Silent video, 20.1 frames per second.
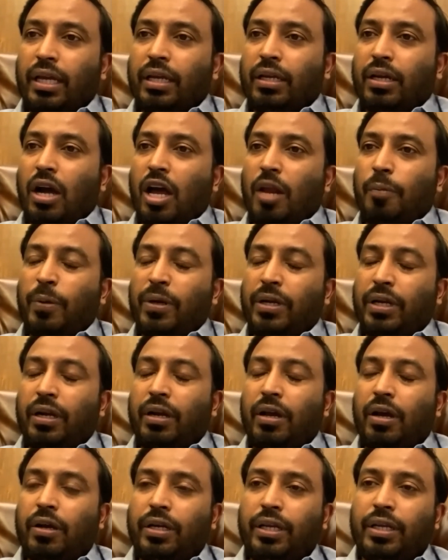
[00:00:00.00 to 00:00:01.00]
their
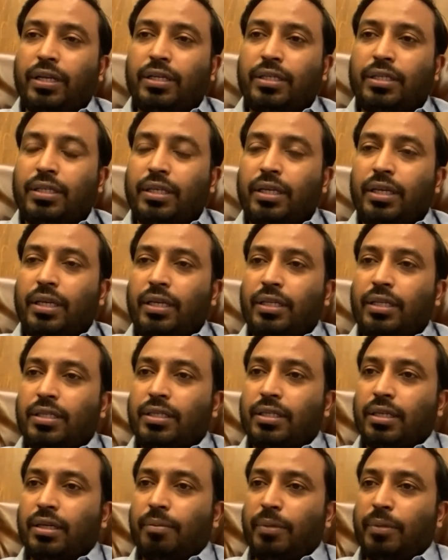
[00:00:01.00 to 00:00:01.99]
corporated audience
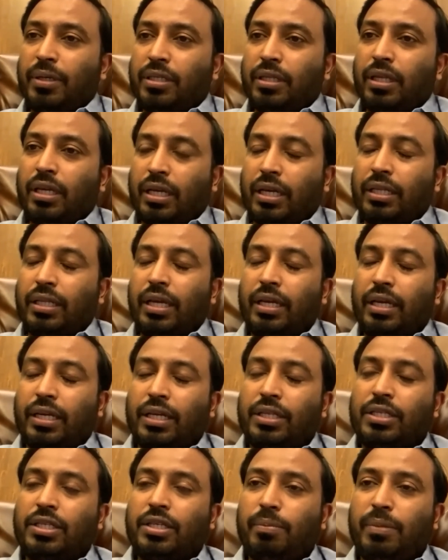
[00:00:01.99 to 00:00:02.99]
is means their
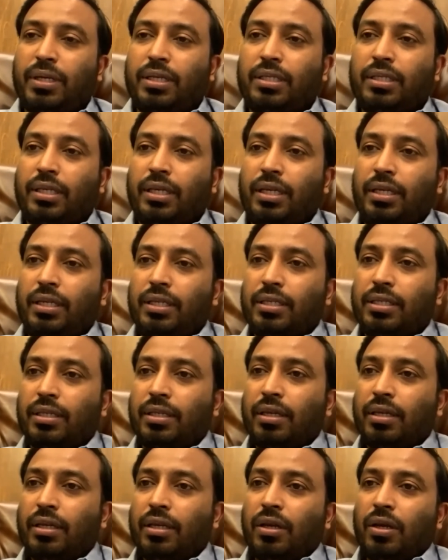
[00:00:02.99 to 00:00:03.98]
customers is
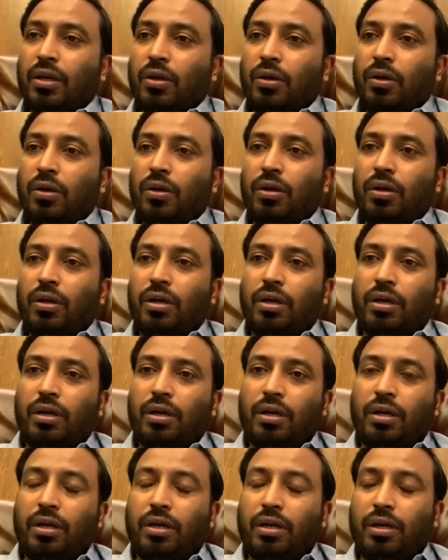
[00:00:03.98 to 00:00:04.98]

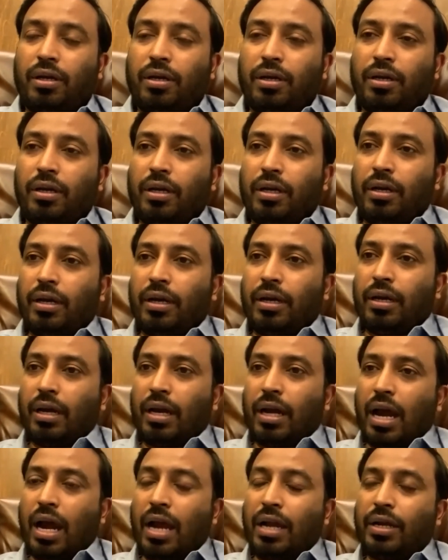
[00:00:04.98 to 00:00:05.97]

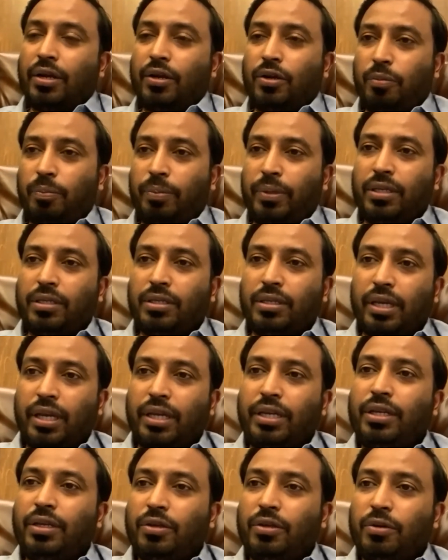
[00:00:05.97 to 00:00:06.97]
100 rupees,
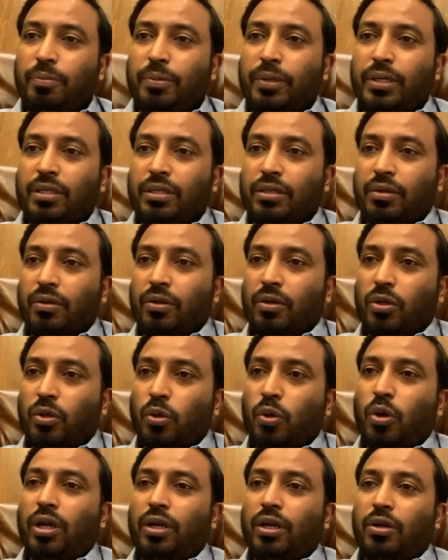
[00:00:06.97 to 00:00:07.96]
80 rupees,
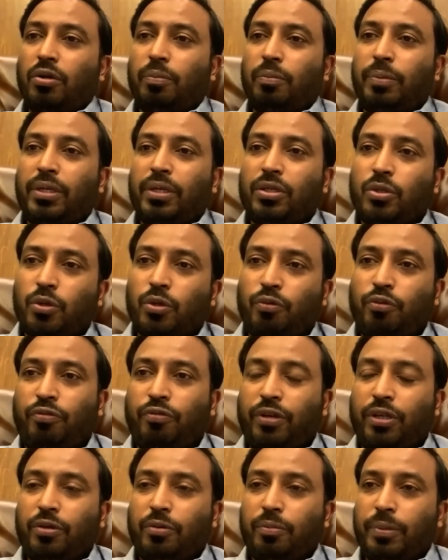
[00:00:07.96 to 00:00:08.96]
200 rupees,
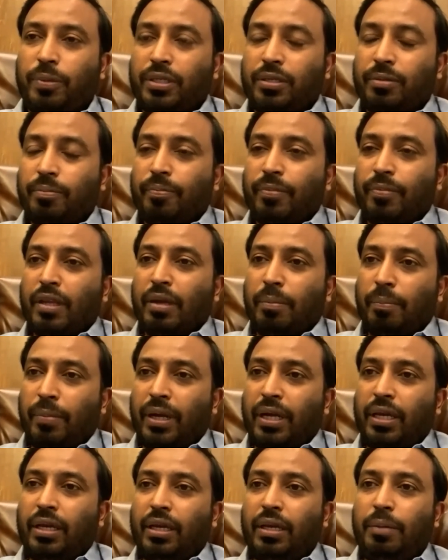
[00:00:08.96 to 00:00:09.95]
250 rupees.
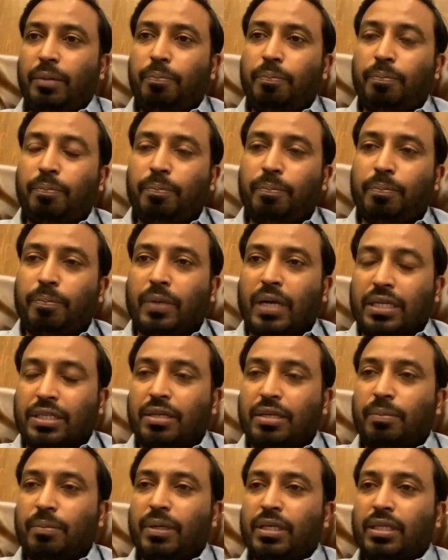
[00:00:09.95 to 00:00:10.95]
My
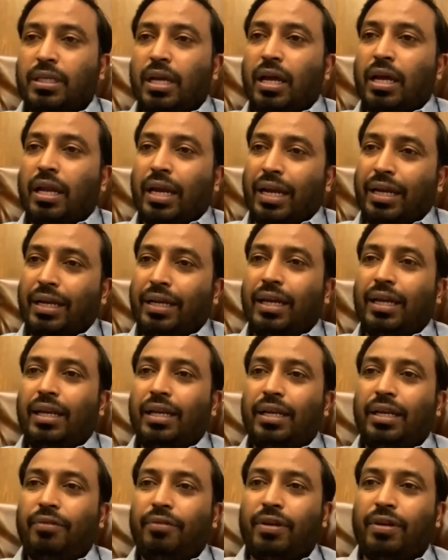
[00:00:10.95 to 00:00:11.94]
customers are
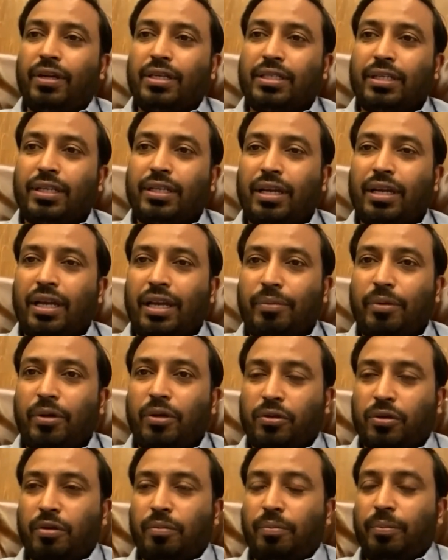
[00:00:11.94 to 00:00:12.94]
entirely different, sir. I'm
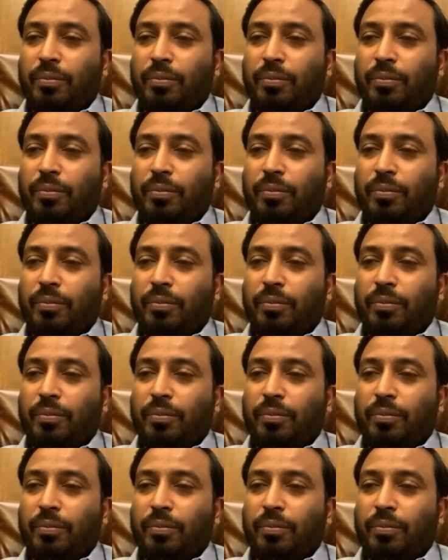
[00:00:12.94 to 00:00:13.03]
not